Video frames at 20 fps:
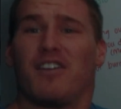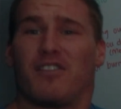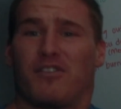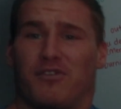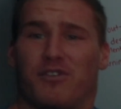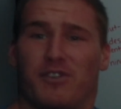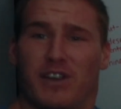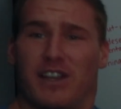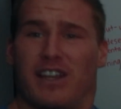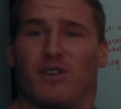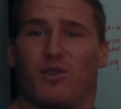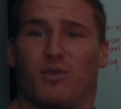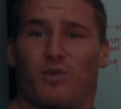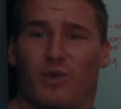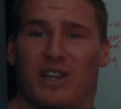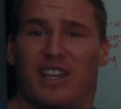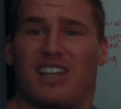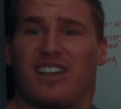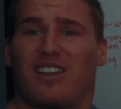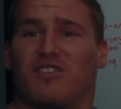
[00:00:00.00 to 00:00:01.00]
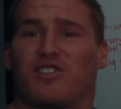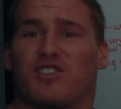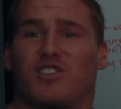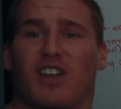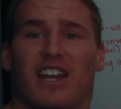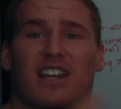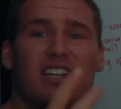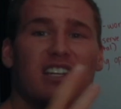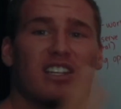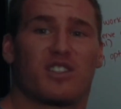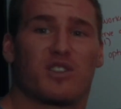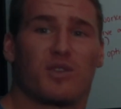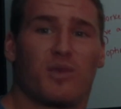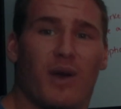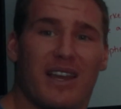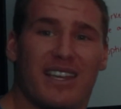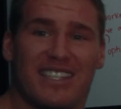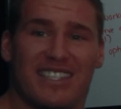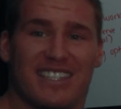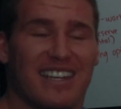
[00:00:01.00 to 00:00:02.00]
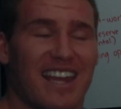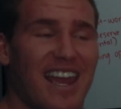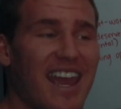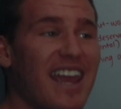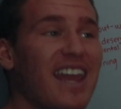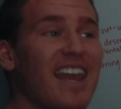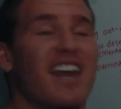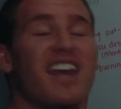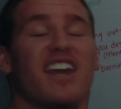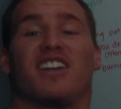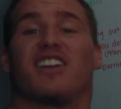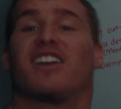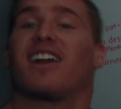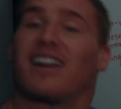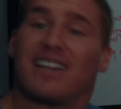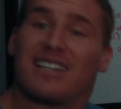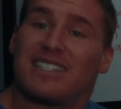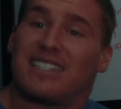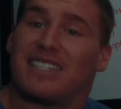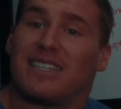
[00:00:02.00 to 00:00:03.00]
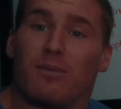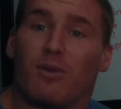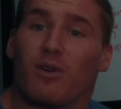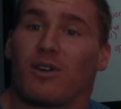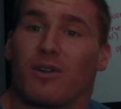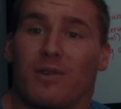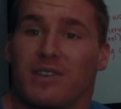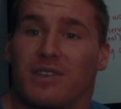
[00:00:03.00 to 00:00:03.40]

freaking week of training twice a day, you're gonna see more